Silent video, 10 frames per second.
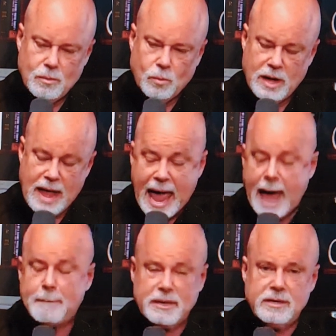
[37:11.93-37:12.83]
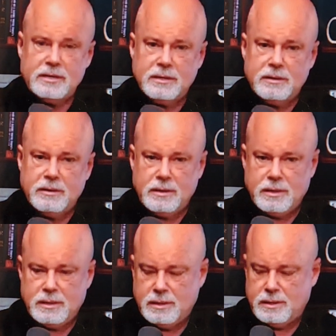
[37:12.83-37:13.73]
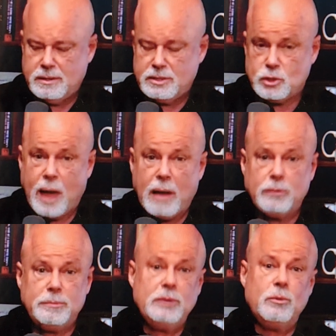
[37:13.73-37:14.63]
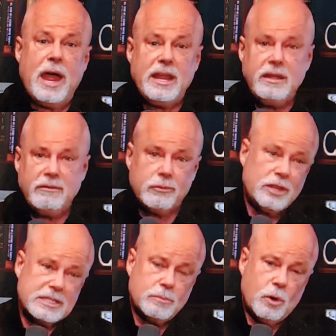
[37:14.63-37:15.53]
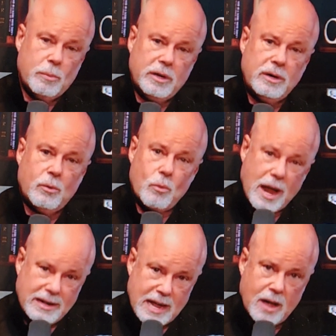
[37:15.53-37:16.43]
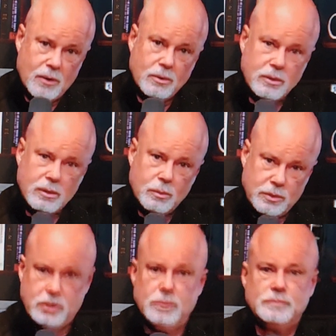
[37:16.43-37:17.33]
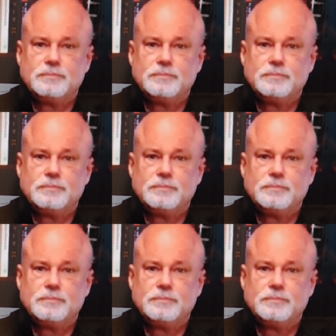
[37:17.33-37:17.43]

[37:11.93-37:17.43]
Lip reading: what happened so I would be ready for this moment right now with you.